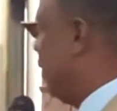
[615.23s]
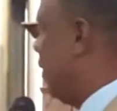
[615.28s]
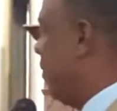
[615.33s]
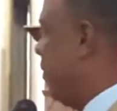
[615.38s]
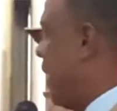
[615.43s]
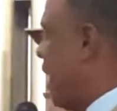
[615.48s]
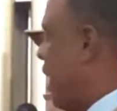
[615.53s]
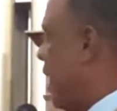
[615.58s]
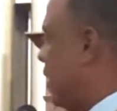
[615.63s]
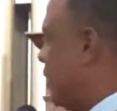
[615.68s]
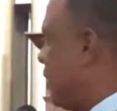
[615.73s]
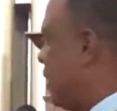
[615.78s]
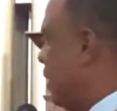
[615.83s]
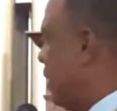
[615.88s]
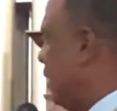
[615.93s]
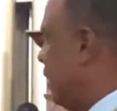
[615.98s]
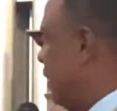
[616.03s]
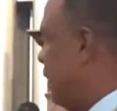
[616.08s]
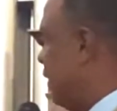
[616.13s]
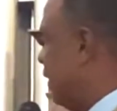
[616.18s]
you
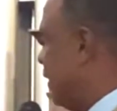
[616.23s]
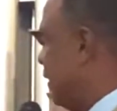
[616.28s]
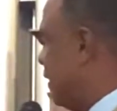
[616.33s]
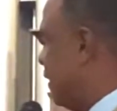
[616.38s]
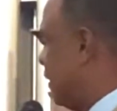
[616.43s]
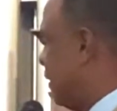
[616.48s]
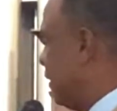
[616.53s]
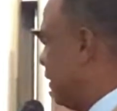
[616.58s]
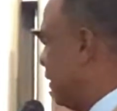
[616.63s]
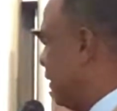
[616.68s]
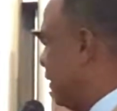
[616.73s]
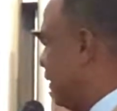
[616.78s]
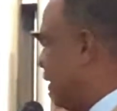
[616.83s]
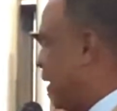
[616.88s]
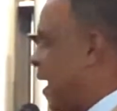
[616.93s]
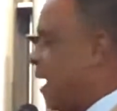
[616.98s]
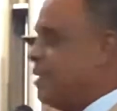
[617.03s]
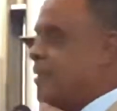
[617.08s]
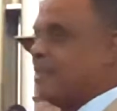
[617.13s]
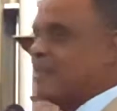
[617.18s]
imagine?
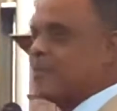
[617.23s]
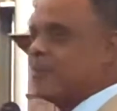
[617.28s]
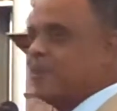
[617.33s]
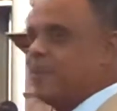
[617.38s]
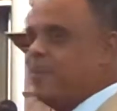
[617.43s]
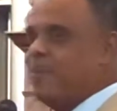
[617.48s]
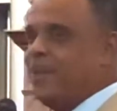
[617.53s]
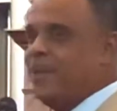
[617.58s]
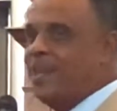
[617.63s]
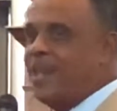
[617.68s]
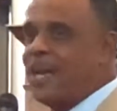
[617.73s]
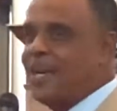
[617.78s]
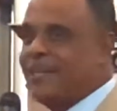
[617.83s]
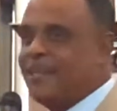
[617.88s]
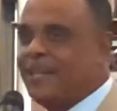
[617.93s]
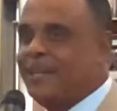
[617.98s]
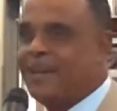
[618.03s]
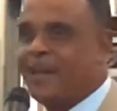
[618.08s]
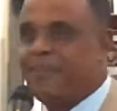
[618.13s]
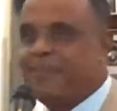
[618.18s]
I just want to be like
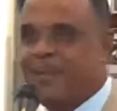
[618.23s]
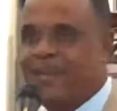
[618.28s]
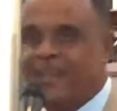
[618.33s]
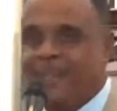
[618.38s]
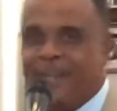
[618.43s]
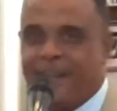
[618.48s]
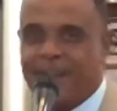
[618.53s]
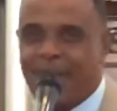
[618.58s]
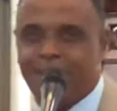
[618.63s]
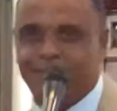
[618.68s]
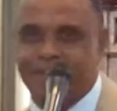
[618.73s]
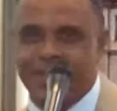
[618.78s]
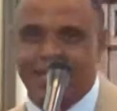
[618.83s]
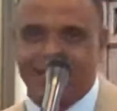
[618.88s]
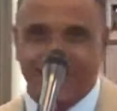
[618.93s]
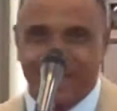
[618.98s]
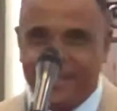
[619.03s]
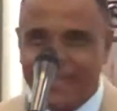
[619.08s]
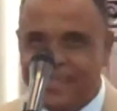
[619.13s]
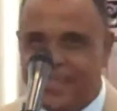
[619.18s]
and I'm in there, I'm
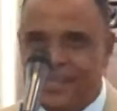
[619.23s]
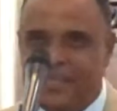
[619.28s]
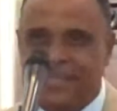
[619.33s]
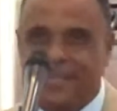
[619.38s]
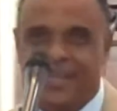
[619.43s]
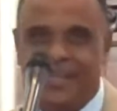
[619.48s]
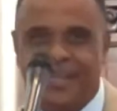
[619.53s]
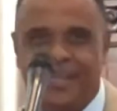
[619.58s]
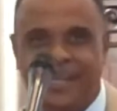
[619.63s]
looking.